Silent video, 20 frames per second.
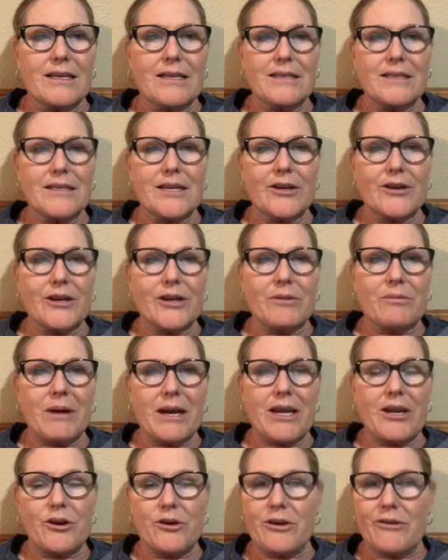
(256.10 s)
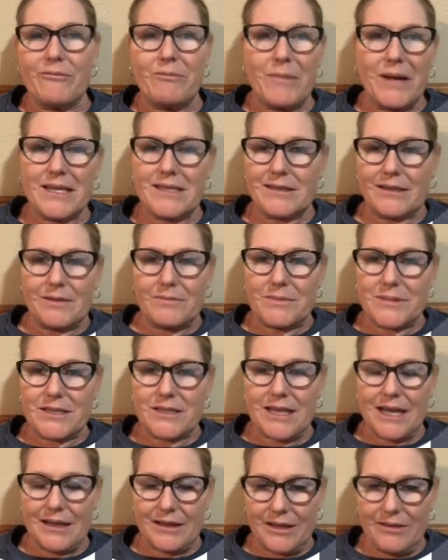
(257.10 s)
this area right here, you have Muslims
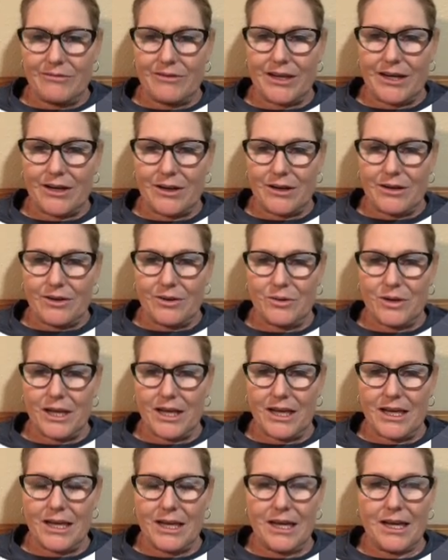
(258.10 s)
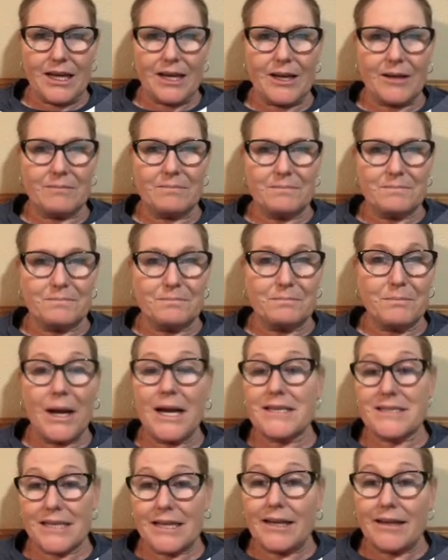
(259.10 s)
that live there, okay?
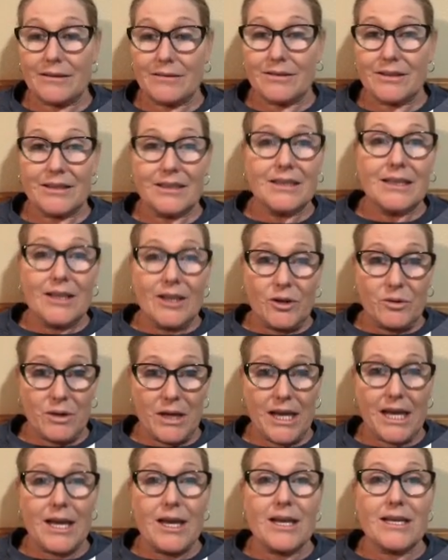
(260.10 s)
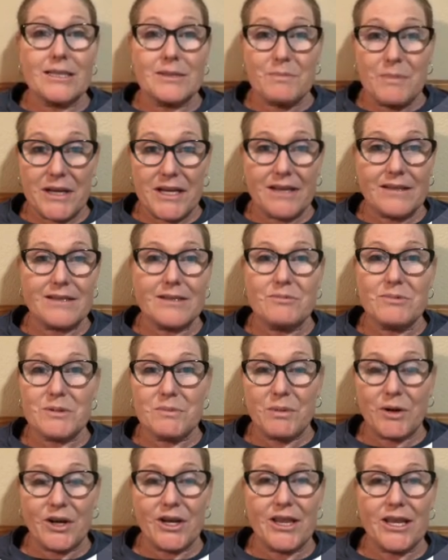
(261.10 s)
Bosnia, okay? It's because it was
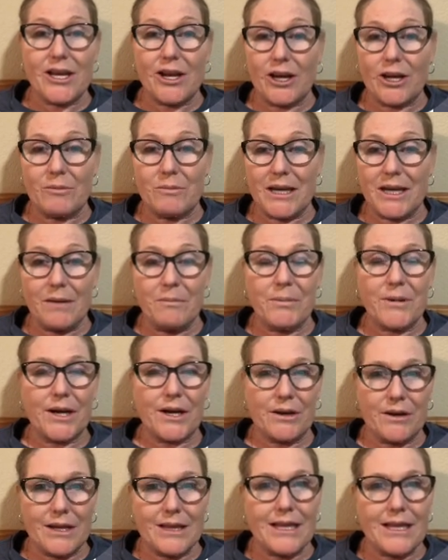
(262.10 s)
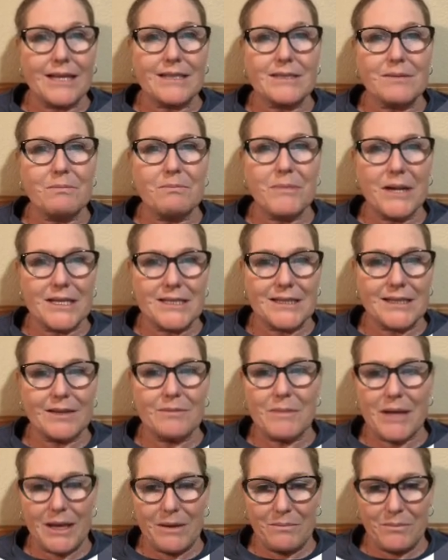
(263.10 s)
part of the Ottoman Empire, and that's a
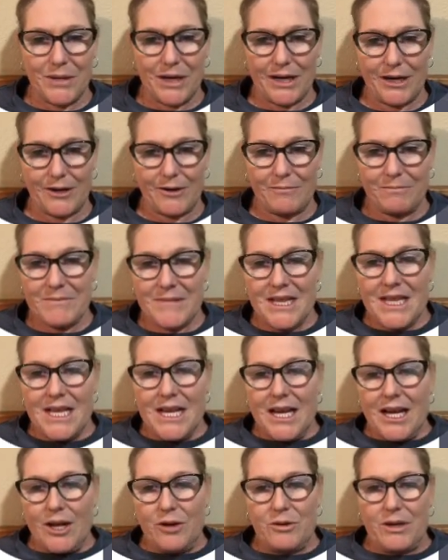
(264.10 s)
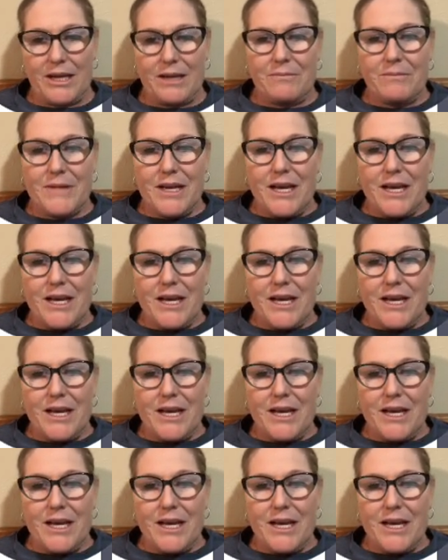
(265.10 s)
Muslim empire. Okay,